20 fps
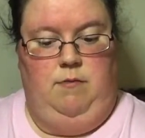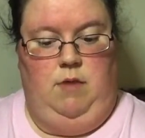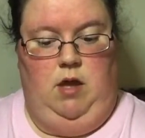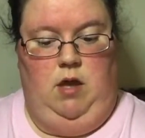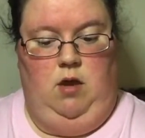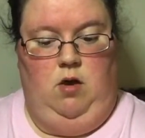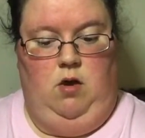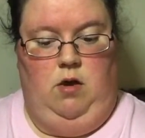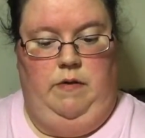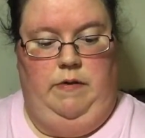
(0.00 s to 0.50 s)

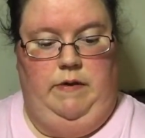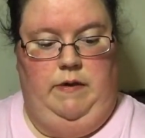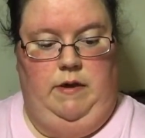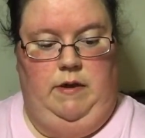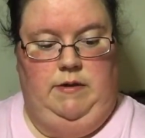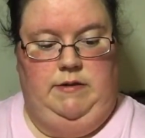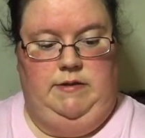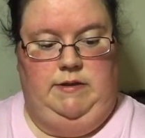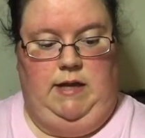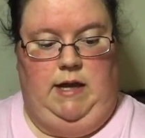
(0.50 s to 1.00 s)
me on
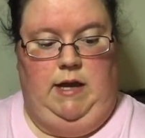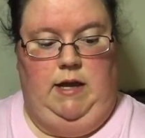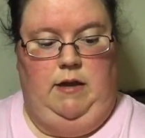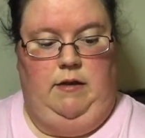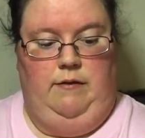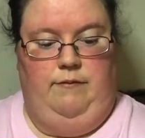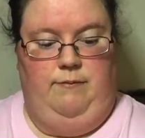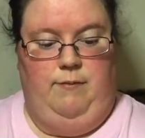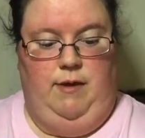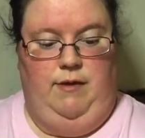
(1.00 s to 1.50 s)
the side
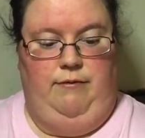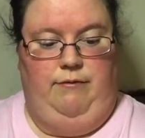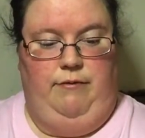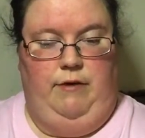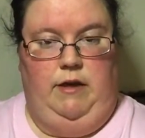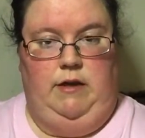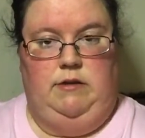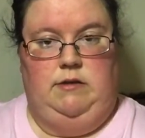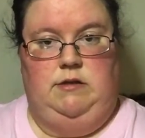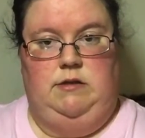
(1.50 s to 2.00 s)
of my
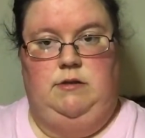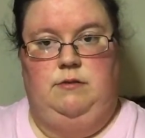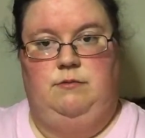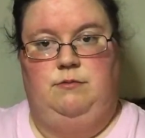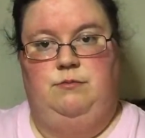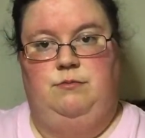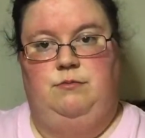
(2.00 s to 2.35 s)
face.